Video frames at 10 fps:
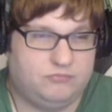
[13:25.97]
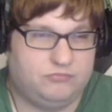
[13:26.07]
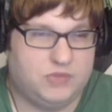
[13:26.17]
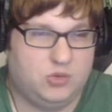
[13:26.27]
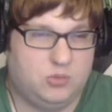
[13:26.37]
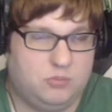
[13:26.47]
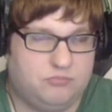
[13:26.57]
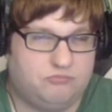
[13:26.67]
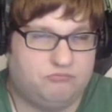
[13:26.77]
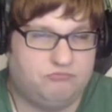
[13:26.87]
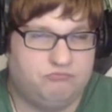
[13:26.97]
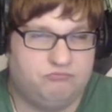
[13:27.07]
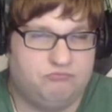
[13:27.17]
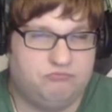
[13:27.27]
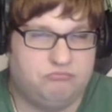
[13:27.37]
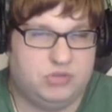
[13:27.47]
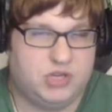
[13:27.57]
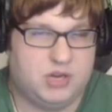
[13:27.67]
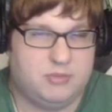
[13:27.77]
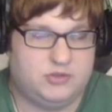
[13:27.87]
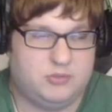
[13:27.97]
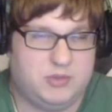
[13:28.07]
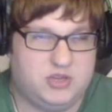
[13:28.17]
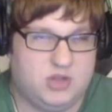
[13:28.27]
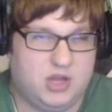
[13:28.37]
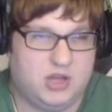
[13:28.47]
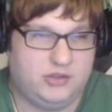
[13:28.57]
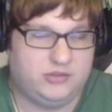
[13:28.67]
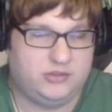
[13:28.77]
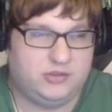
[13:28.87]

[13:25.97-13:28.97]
Nope. But I'm about to make you lost.